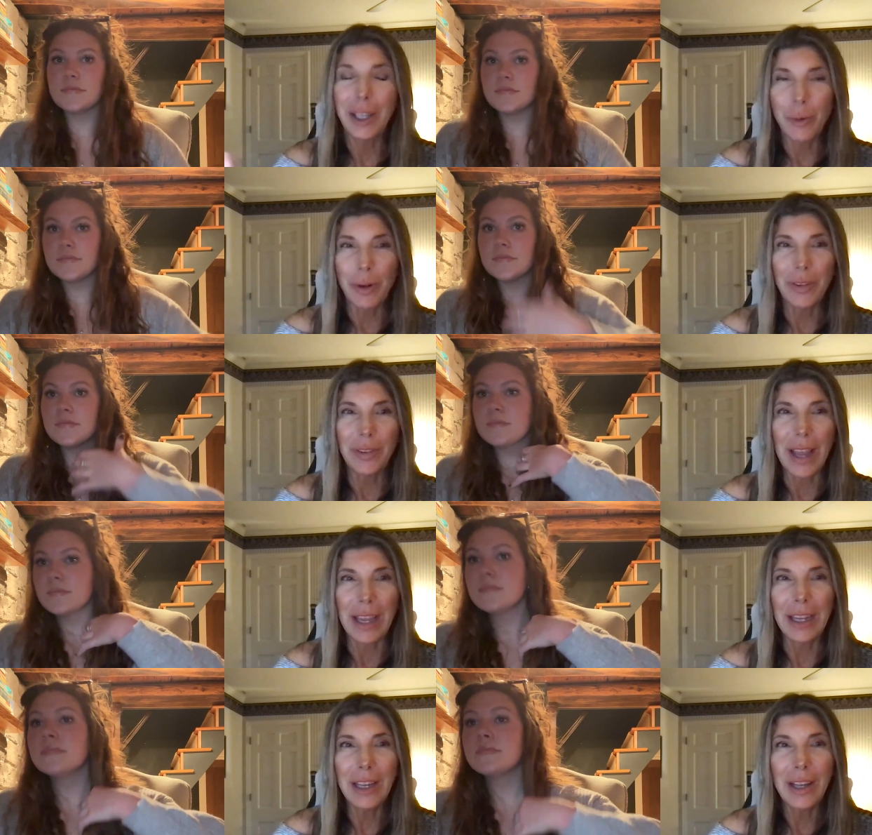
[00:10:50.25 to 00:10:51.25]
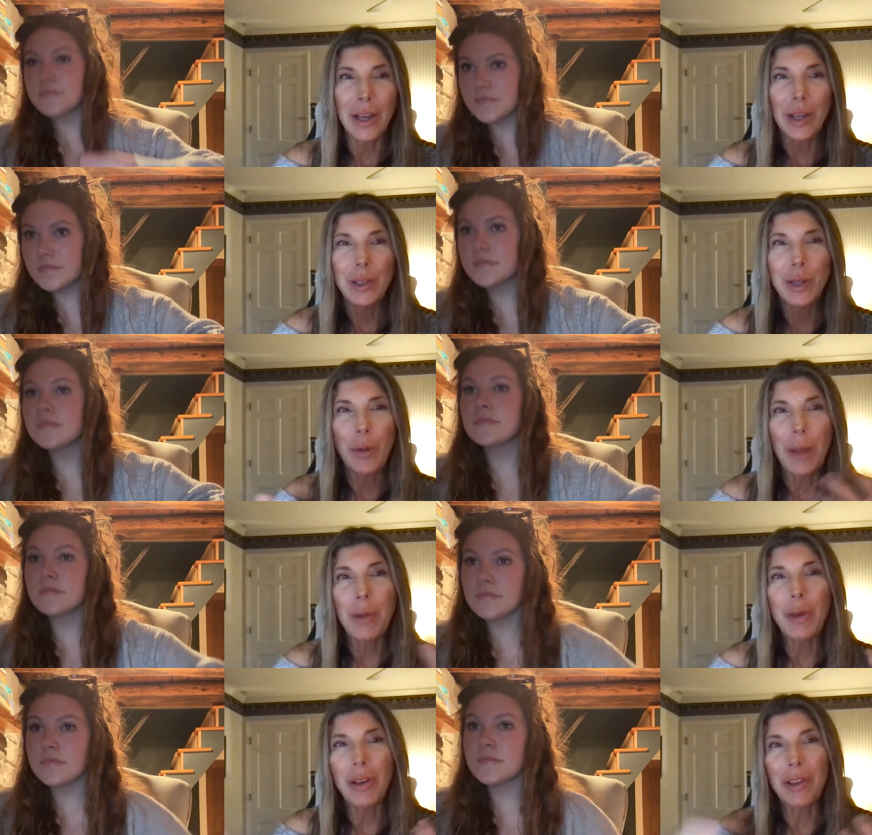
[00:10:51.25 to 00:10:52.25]
Speaker 1: like you were saying. So
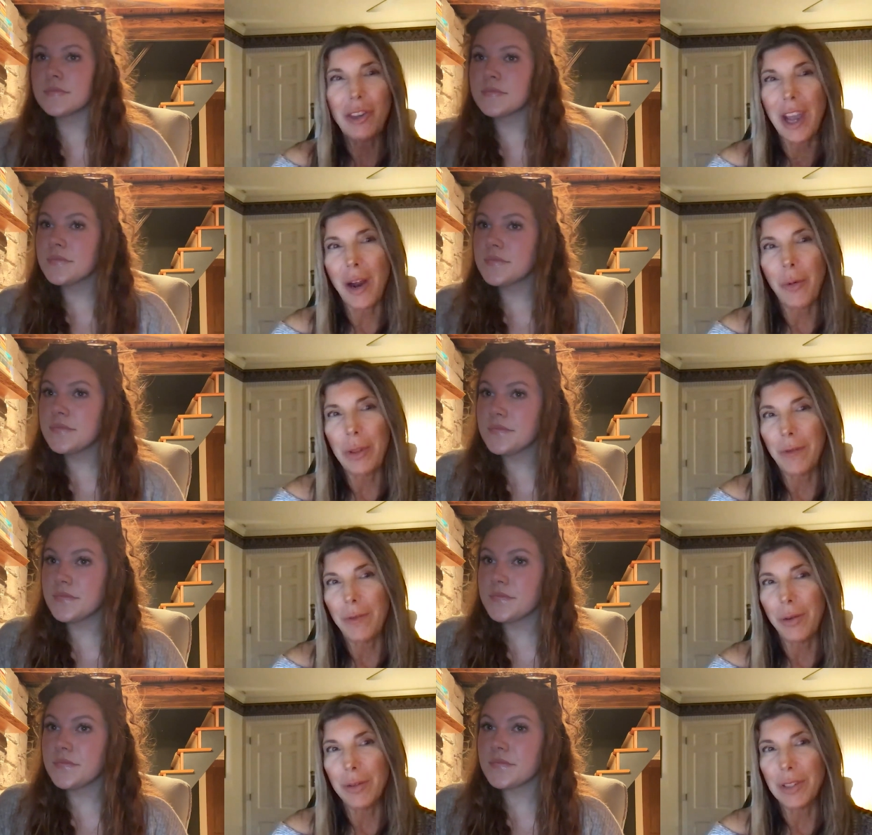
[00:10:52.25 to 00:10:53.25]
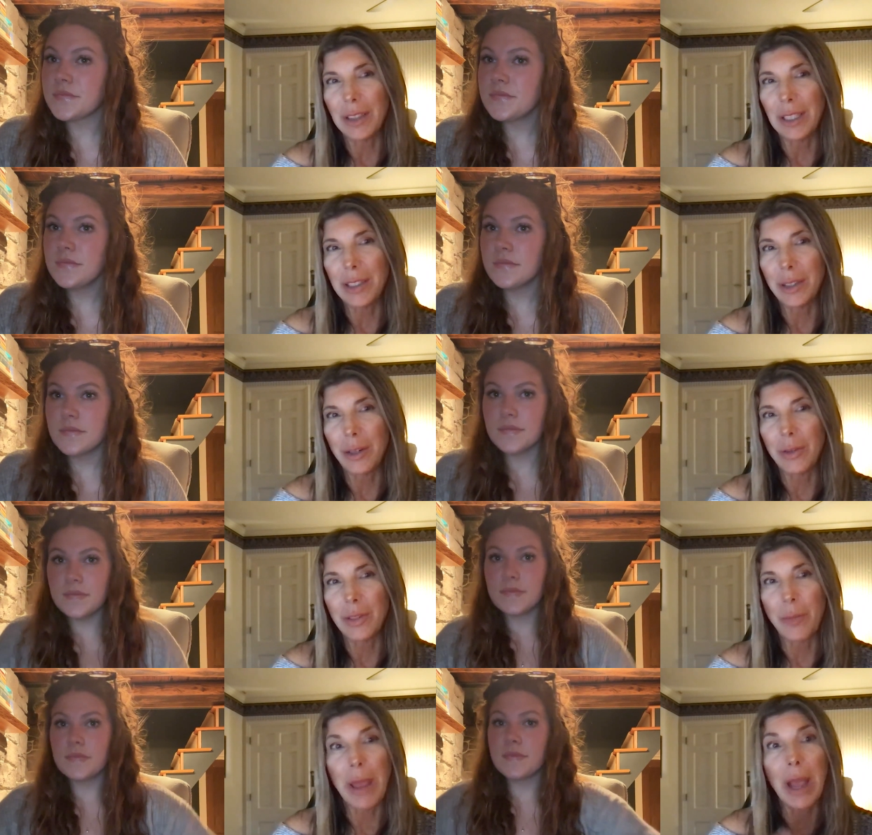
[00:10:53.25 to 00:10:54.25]
maybe you could share with the viewers and
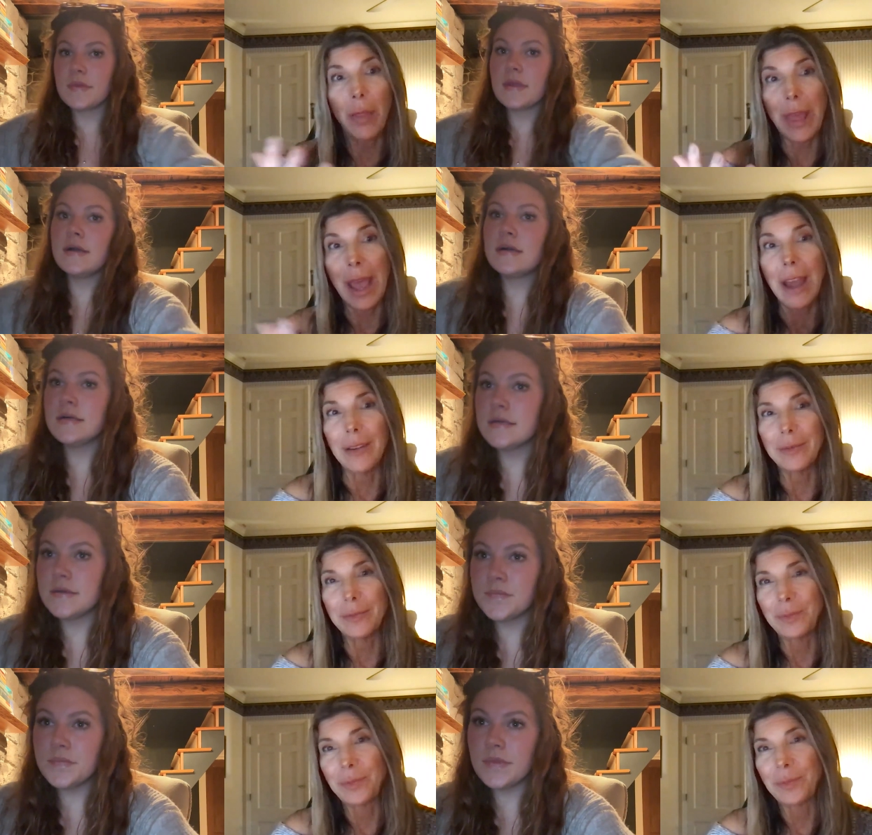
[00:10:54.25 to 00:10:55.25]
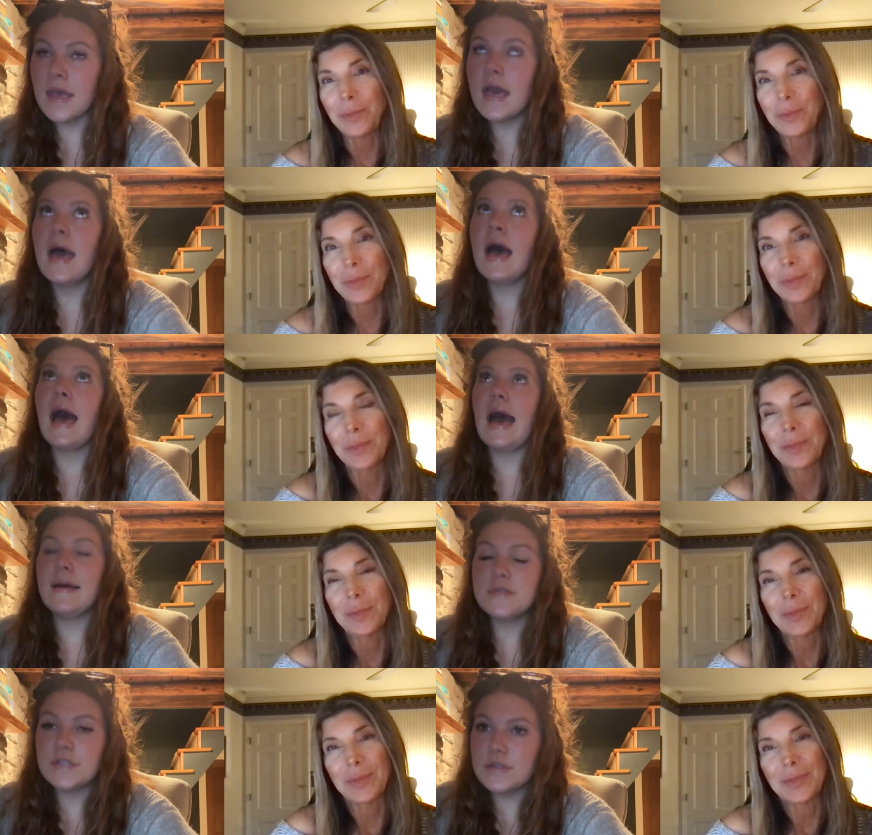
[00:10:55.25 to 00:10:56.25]
listeners about that.
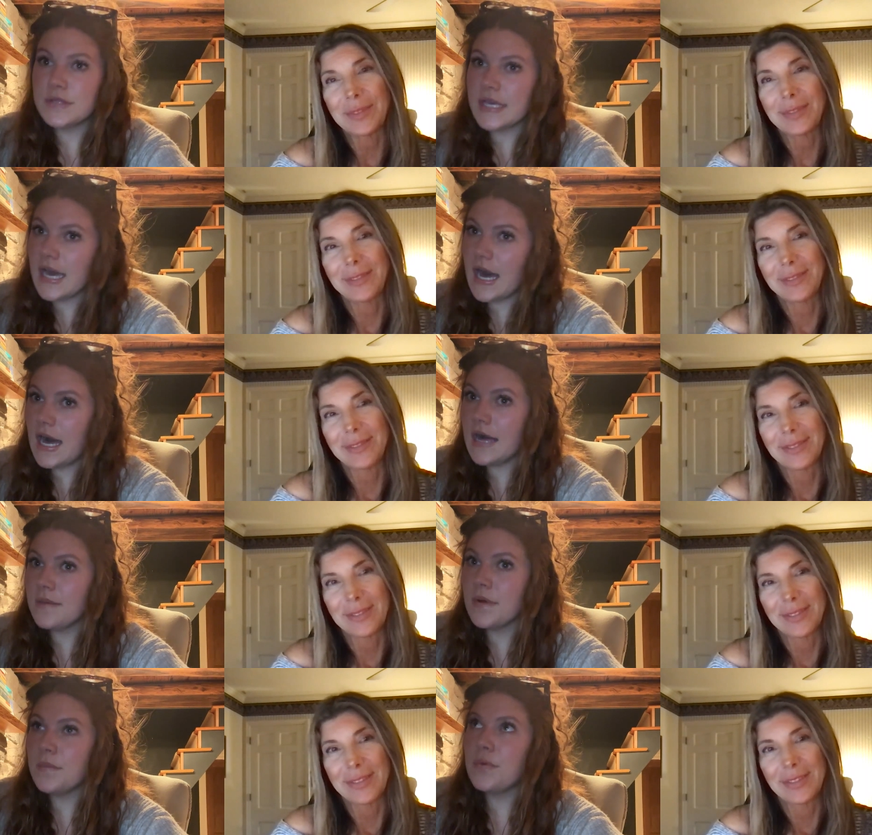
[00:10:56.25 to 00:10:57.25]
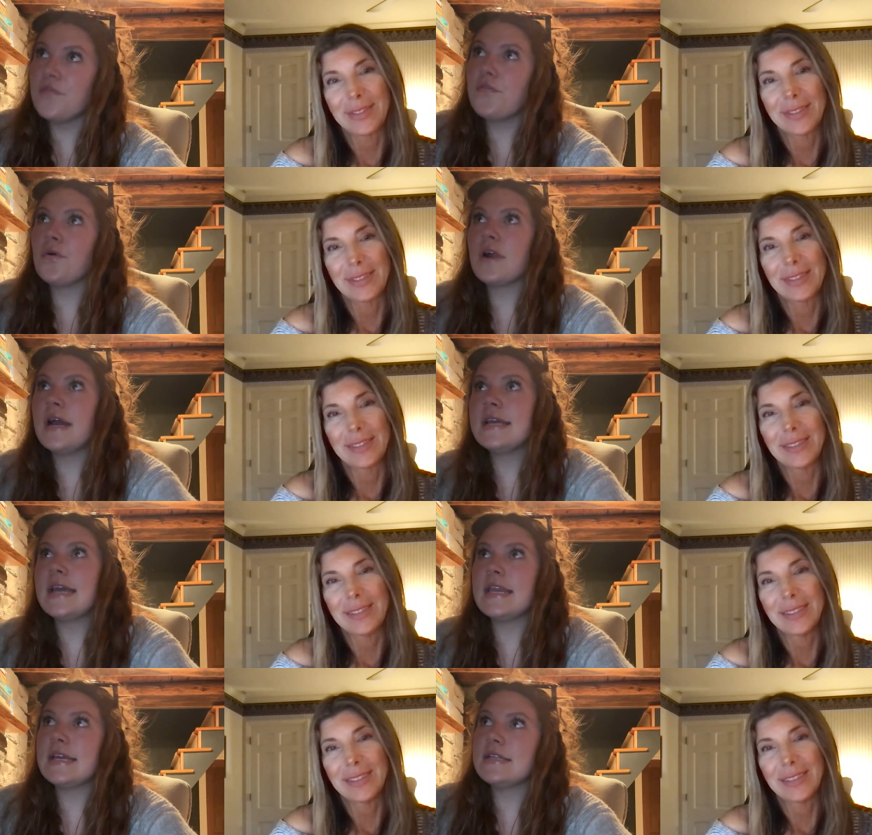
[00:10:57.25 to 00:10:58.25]
Speaker 2: Absolutely. Um, before I
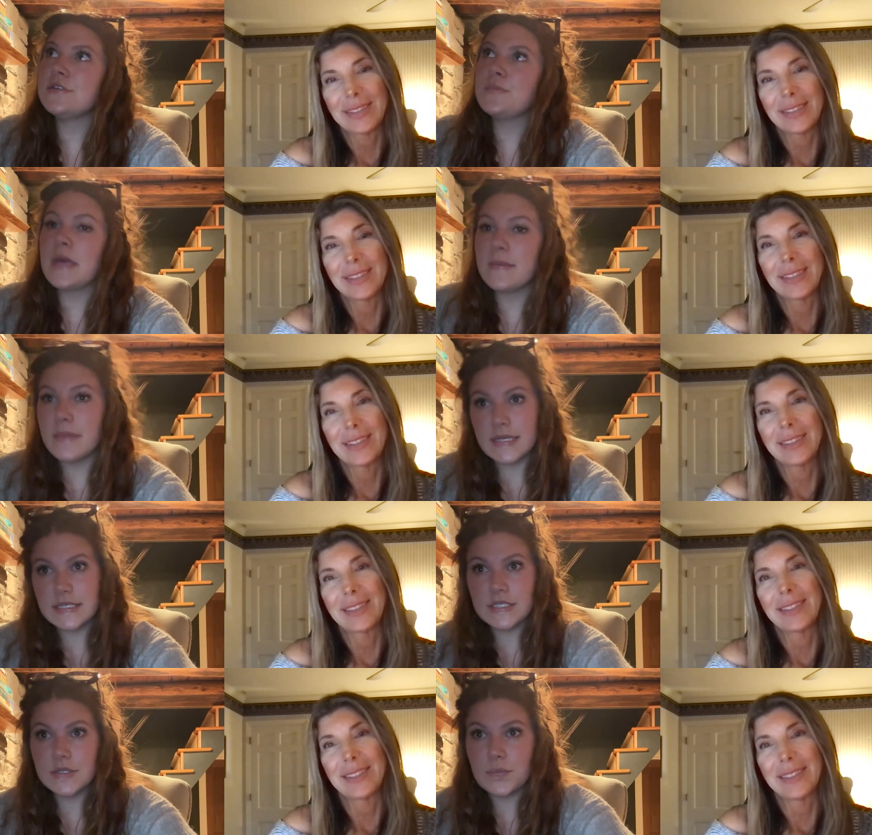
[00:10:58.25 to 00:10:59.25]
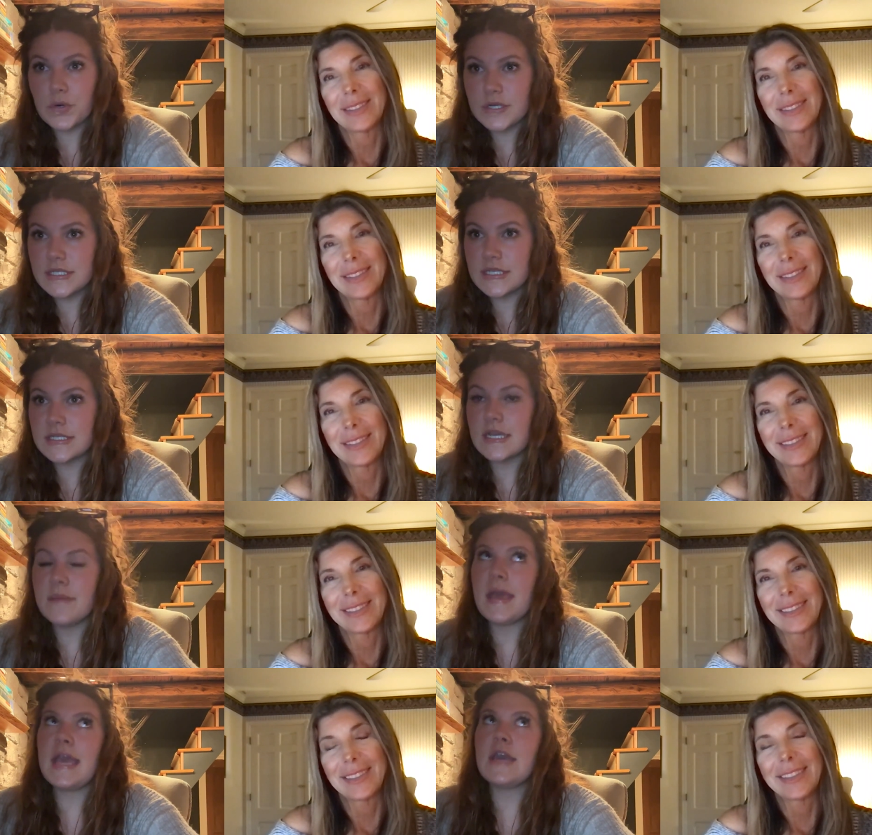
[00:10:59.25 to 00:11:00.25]
get into my amazing support
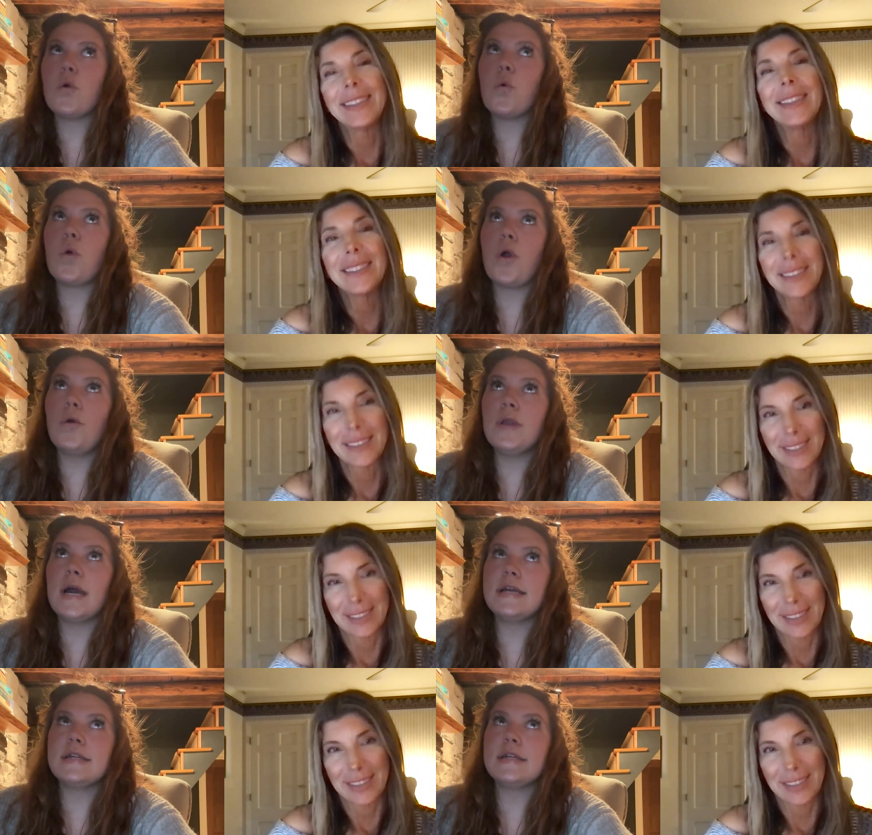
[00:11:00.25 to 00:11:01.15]
system, a quote